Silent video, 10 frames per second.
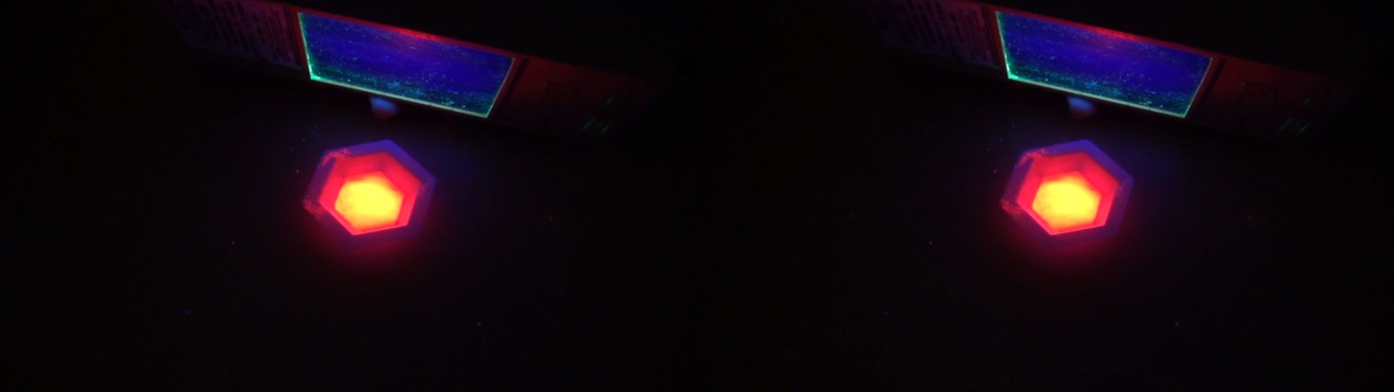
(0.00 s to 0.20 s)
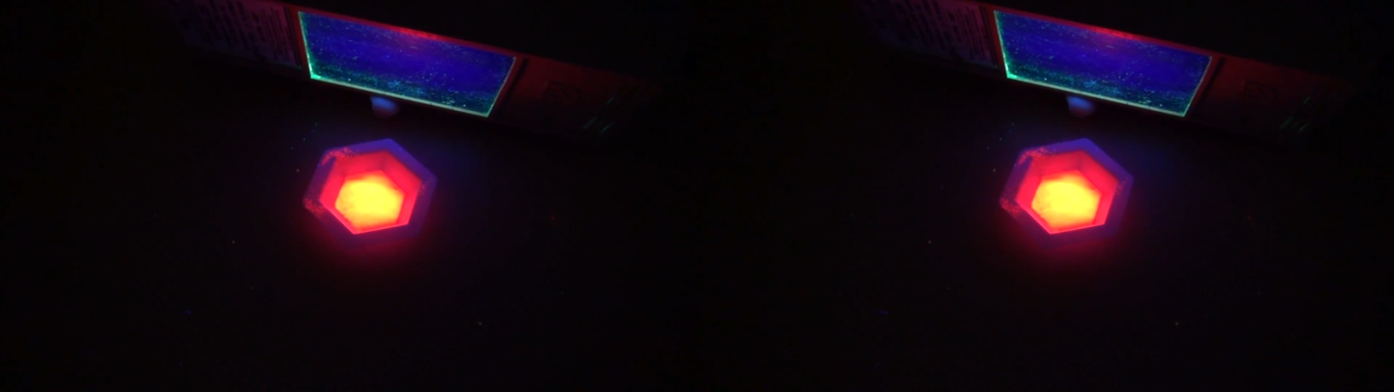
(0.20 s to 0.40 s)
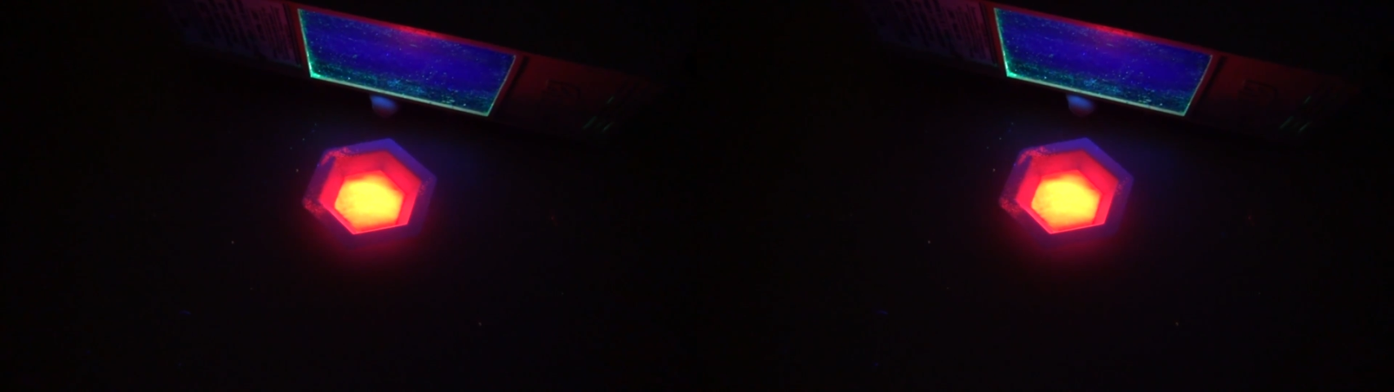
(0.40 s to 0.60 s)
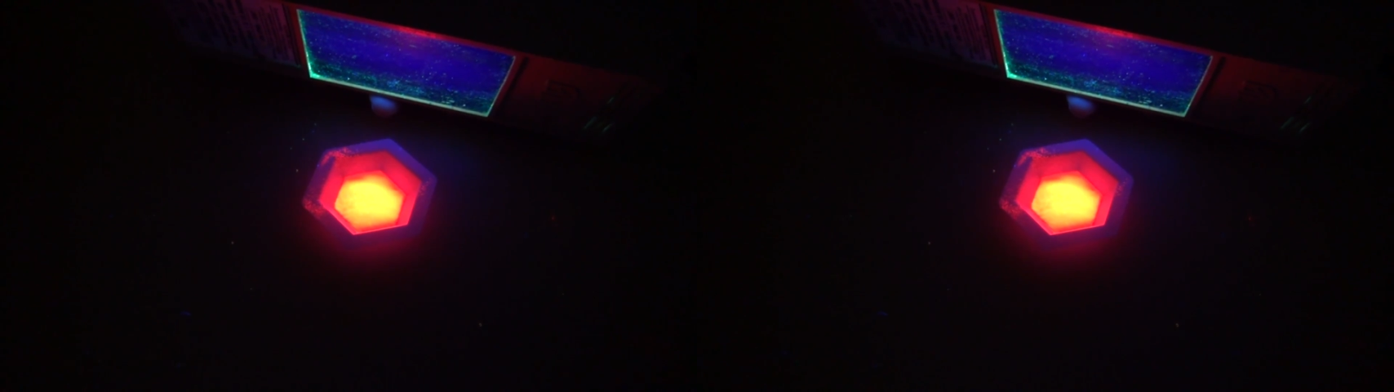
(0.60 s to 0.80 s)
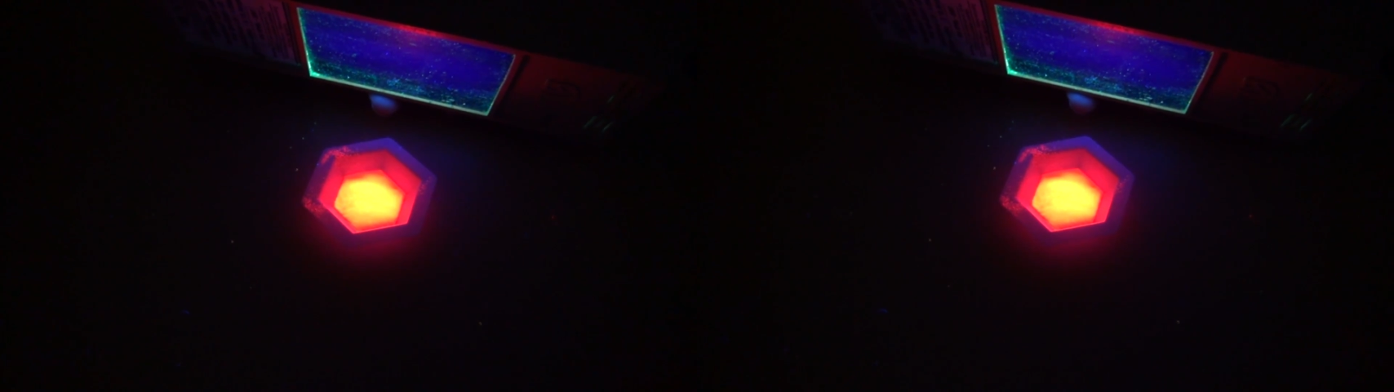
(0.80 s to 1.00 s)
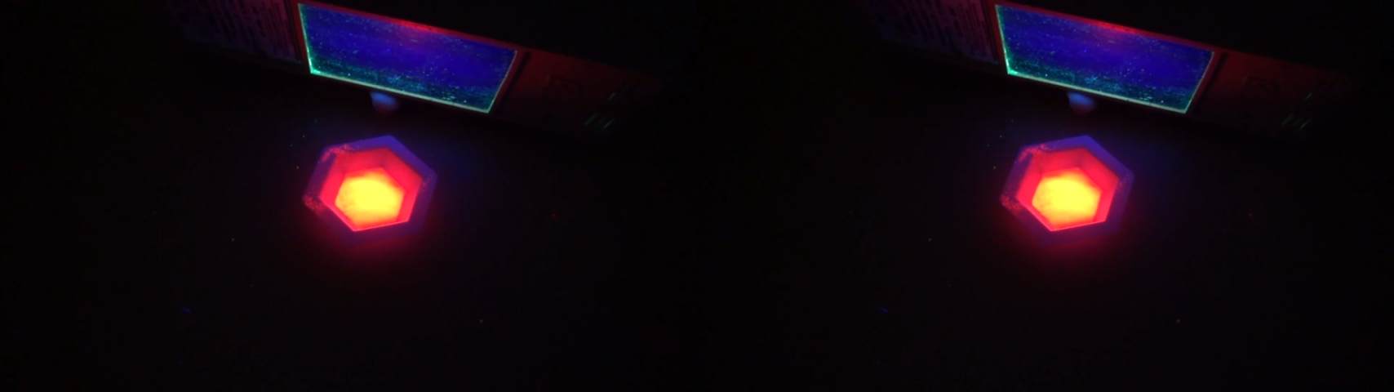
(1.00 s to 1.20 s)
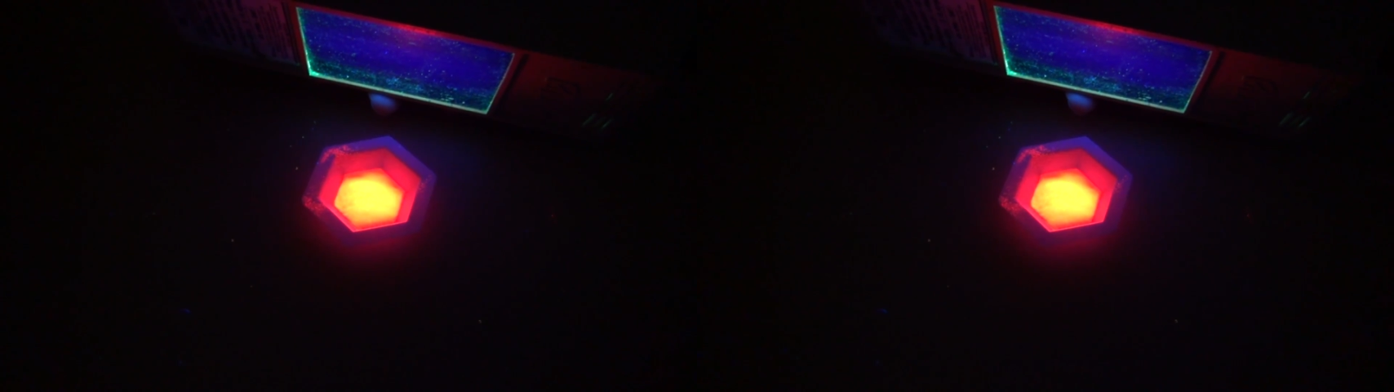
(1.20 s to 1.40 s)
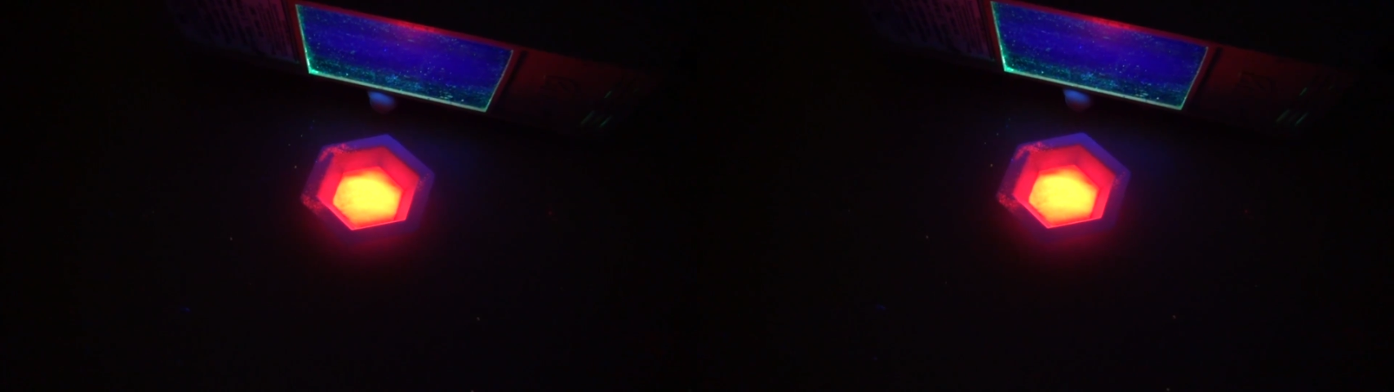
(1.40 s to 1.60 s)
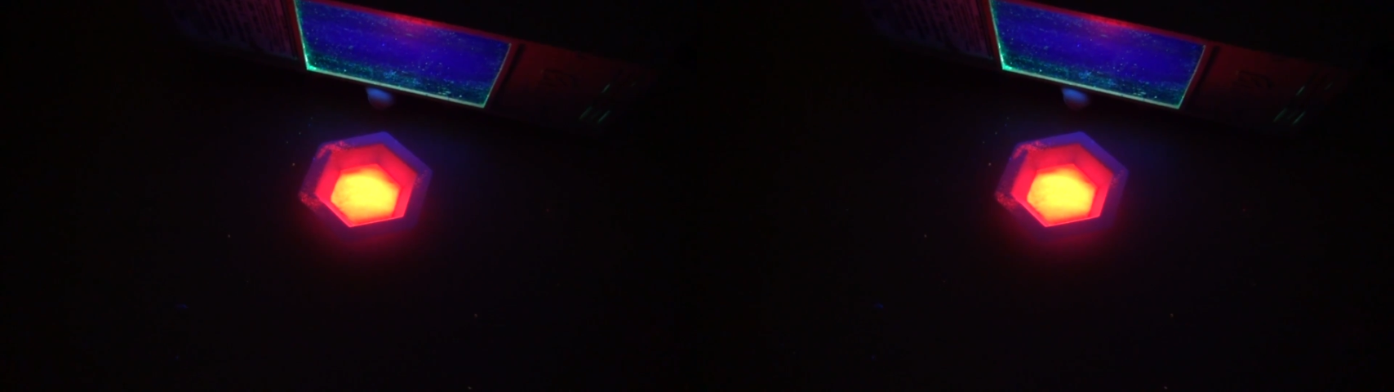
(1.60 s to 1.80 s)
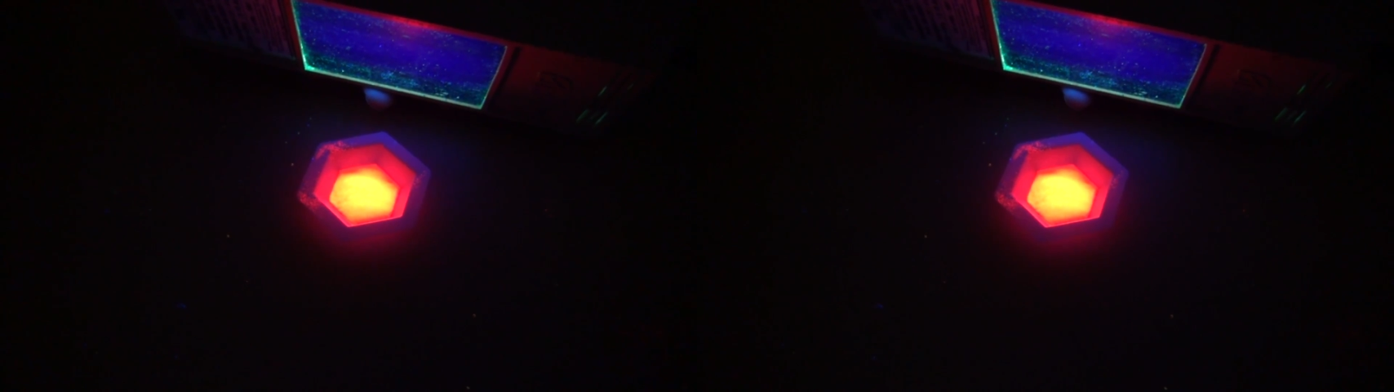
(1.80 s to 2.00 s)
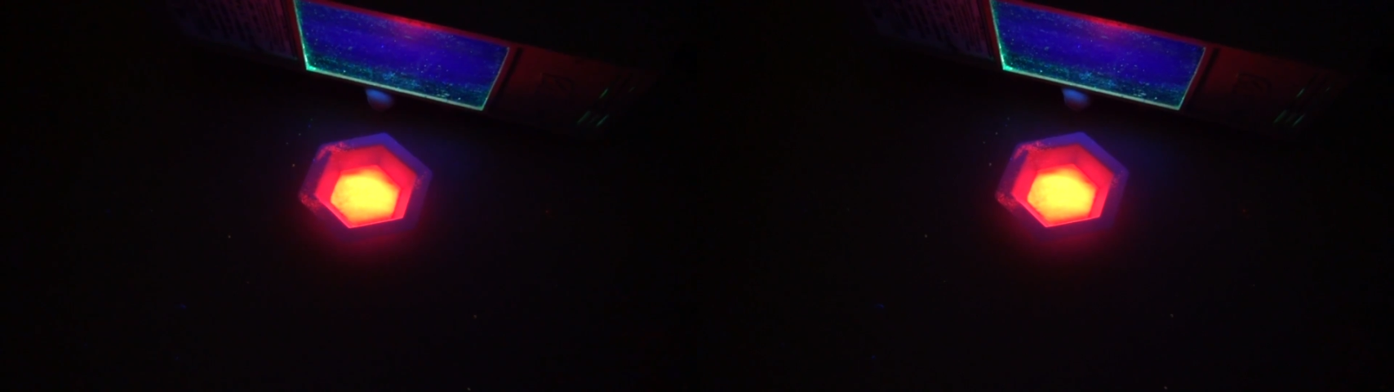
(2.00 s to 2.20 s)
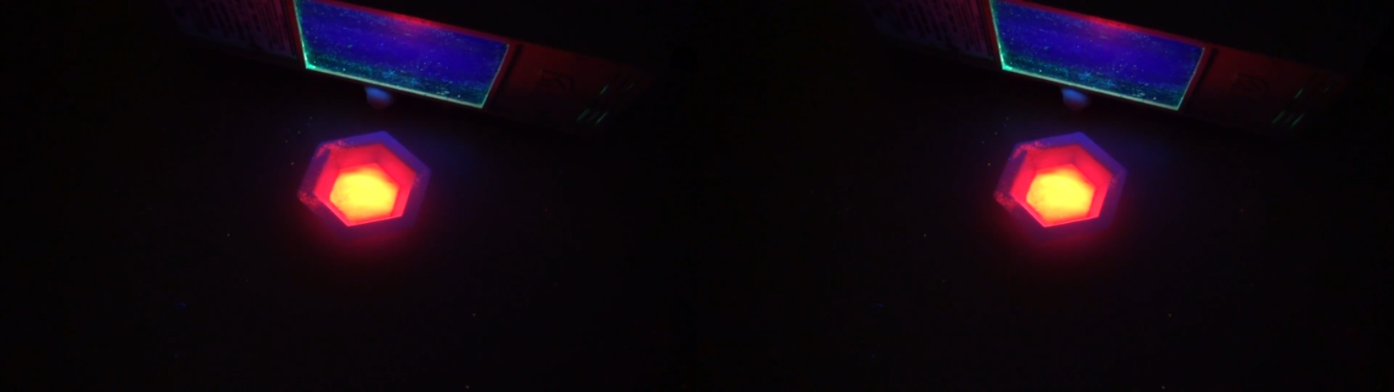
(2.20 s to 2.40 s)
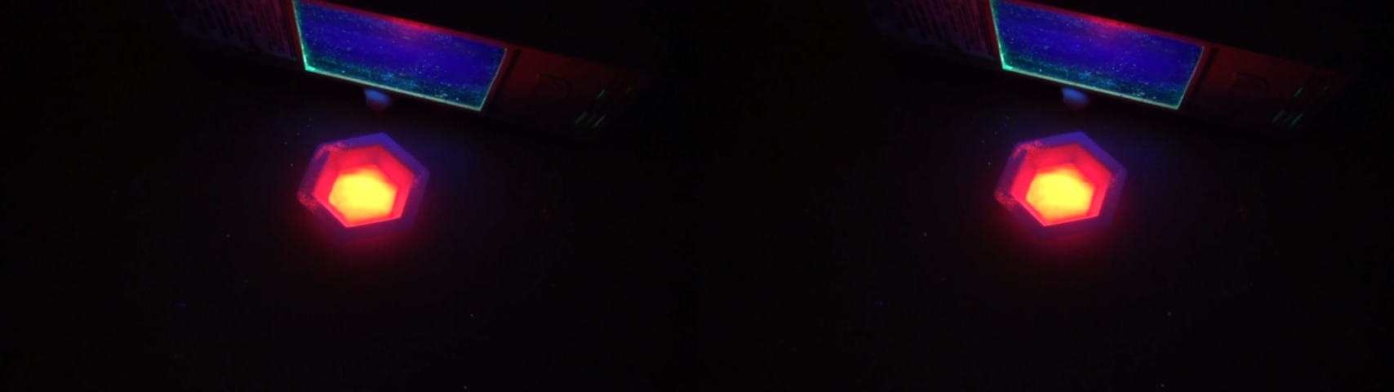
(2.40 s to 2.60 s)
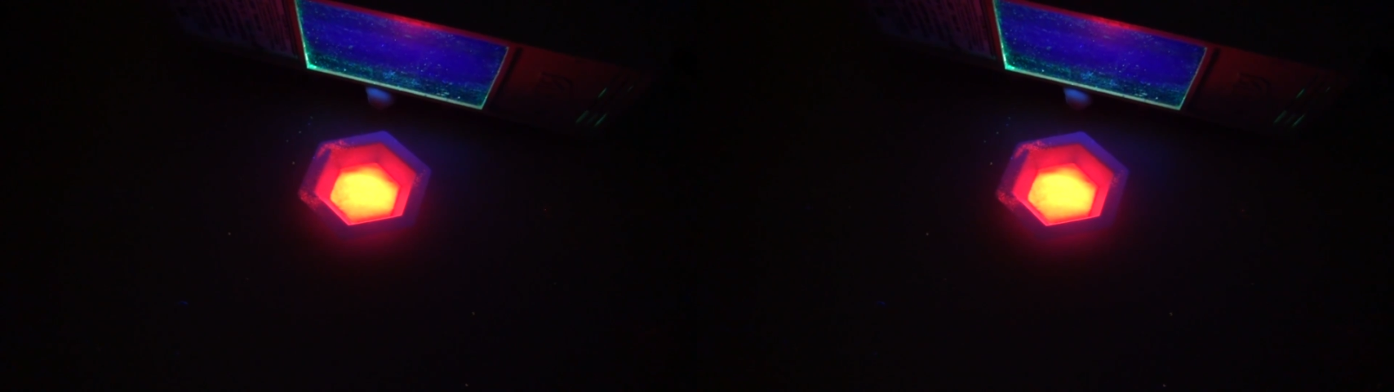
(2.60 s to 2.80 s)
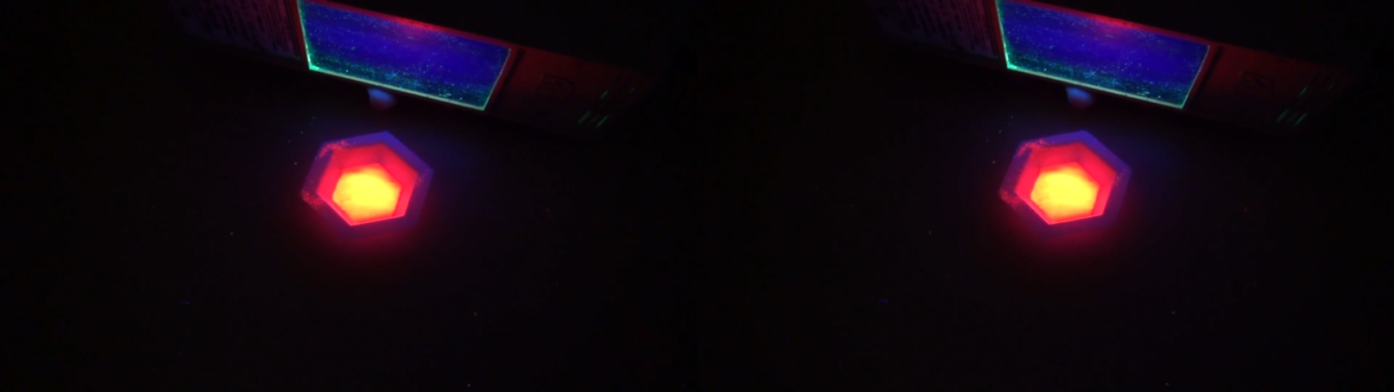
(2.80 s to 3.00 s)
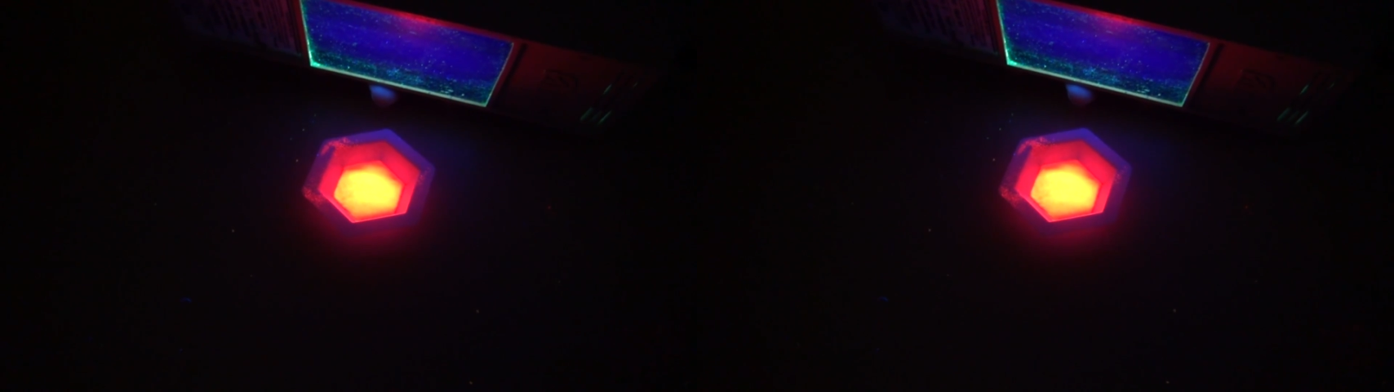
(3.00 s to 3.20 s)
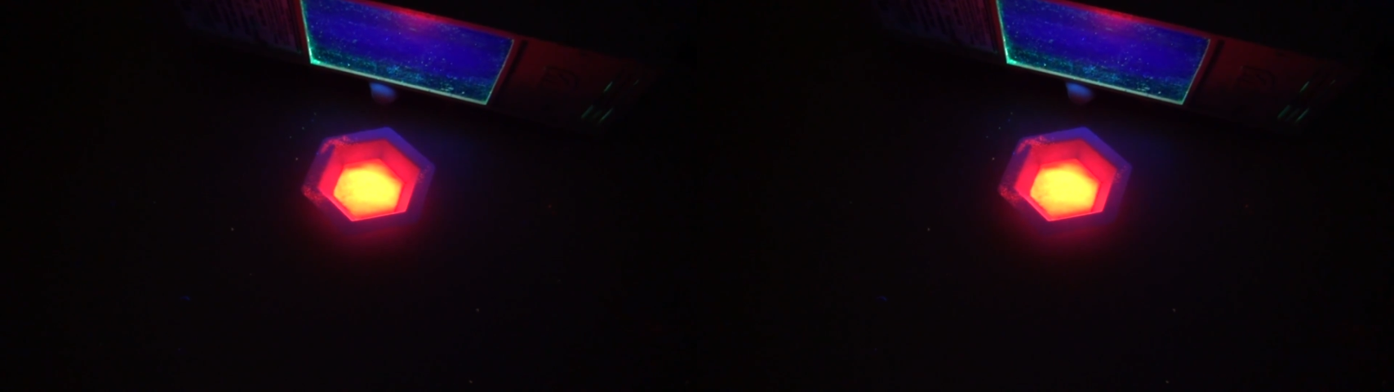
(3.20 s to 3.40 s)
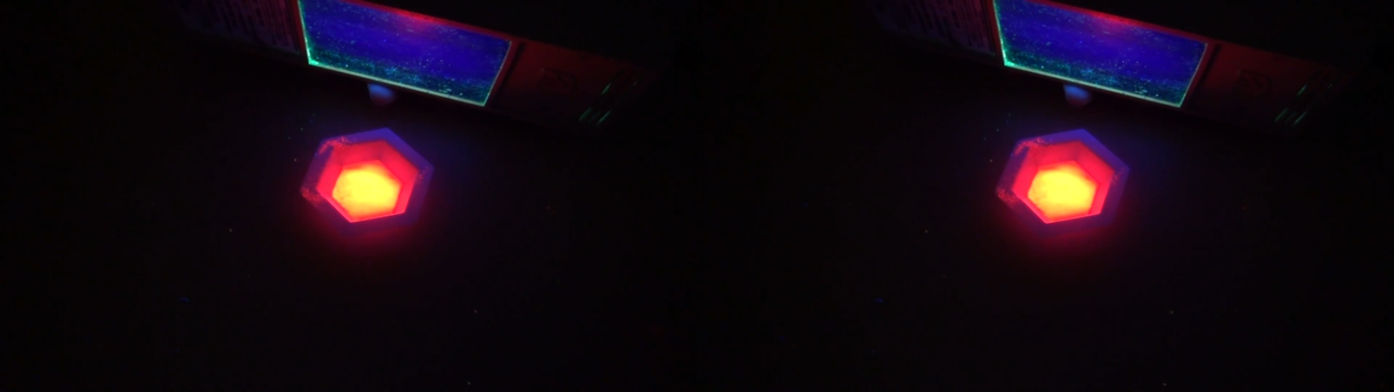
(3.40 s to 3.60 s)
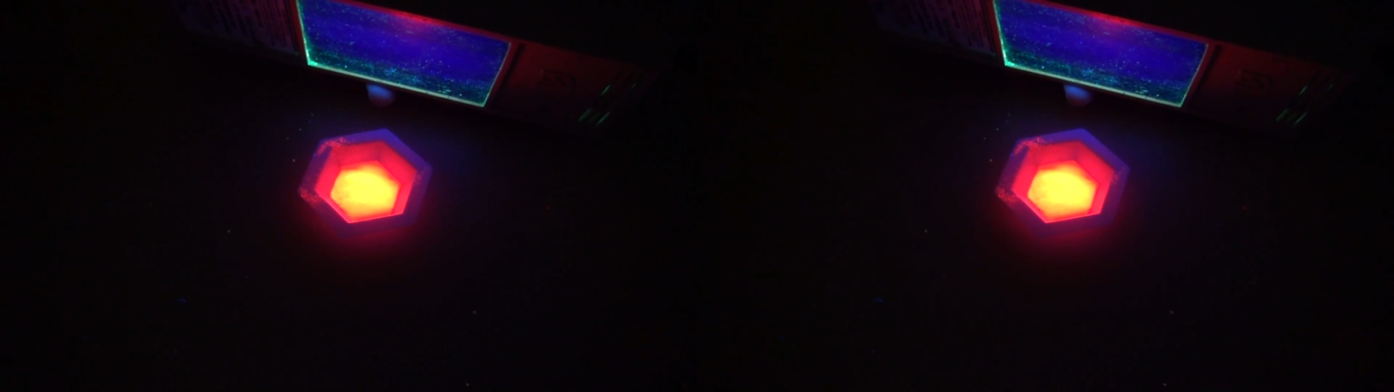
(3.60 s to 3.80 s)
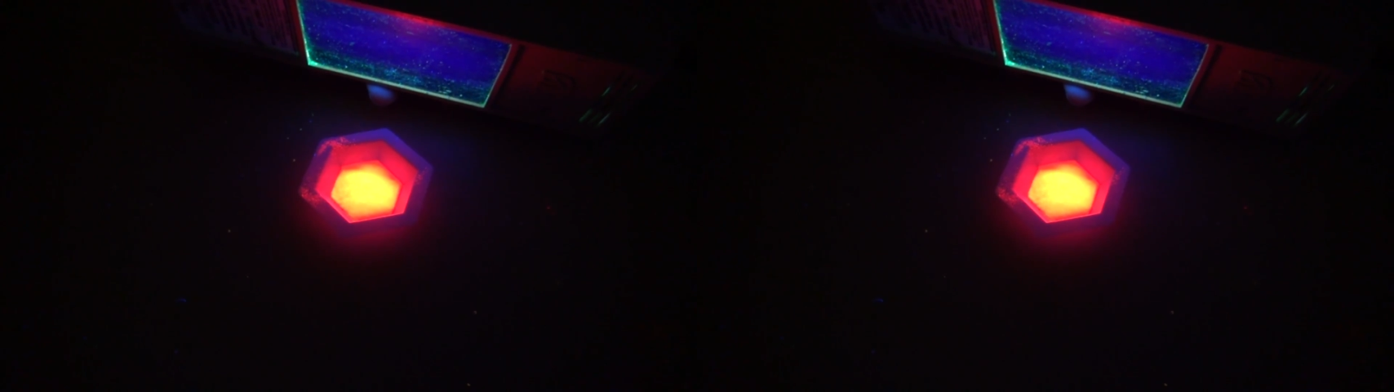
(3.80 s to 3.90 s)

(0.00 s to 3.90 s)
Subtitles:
Nobody's mouth can be seen.